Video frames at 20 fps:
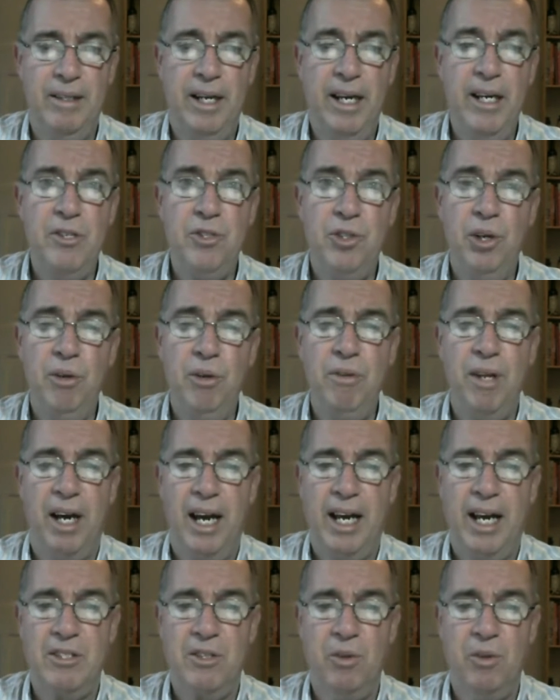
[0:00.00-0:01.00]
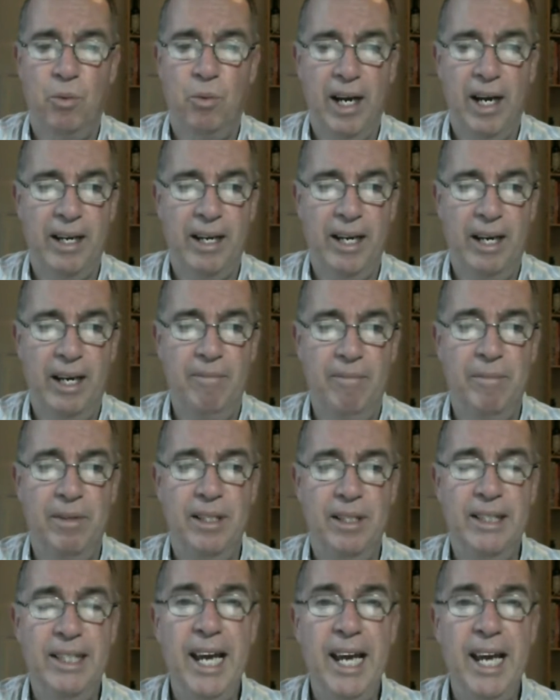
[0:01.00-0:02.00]
it's you that has to whack him.
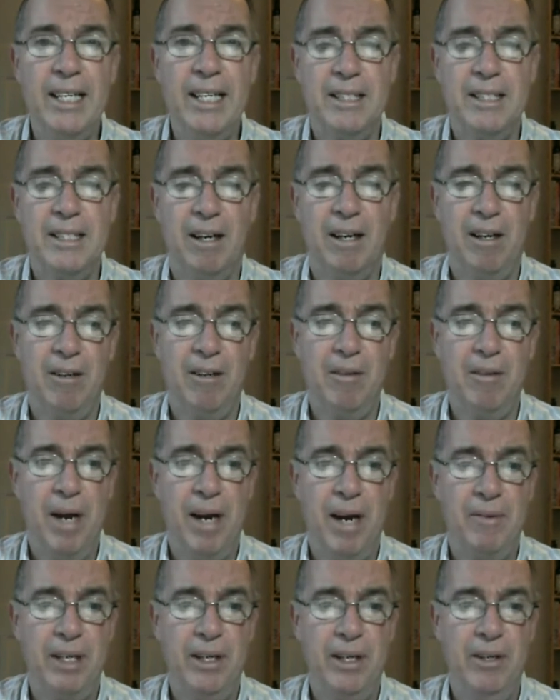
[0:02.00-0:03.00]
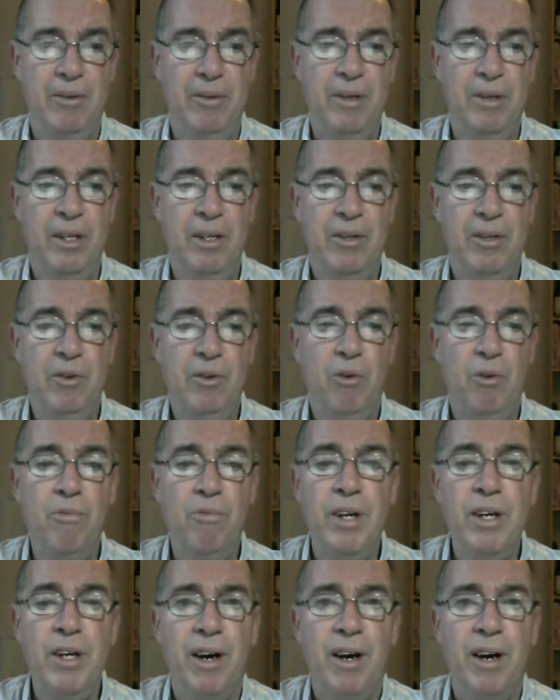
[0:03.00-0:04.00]
Yes, I'll marry you. You're
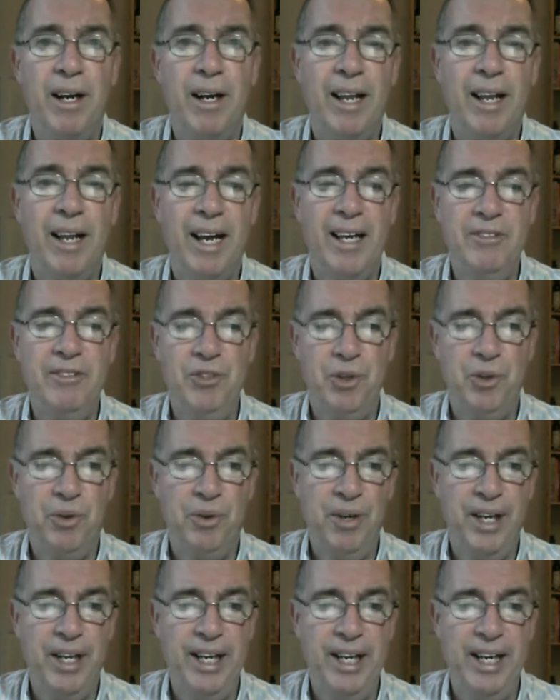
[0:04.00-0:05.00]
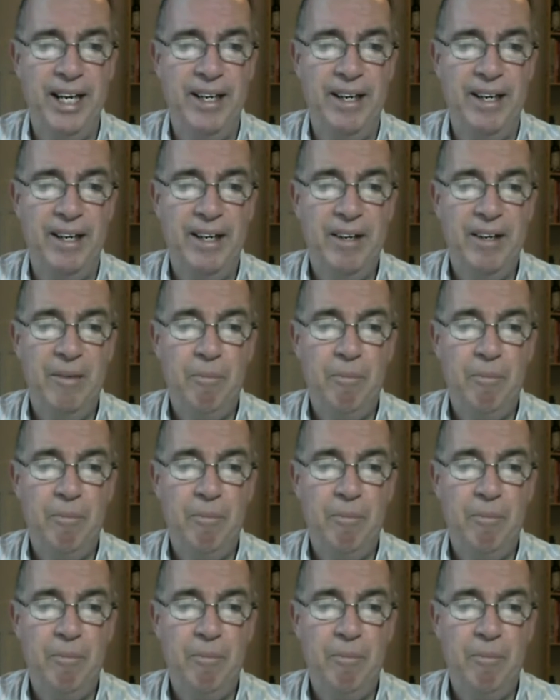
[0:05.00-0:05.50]
virile and you're lean.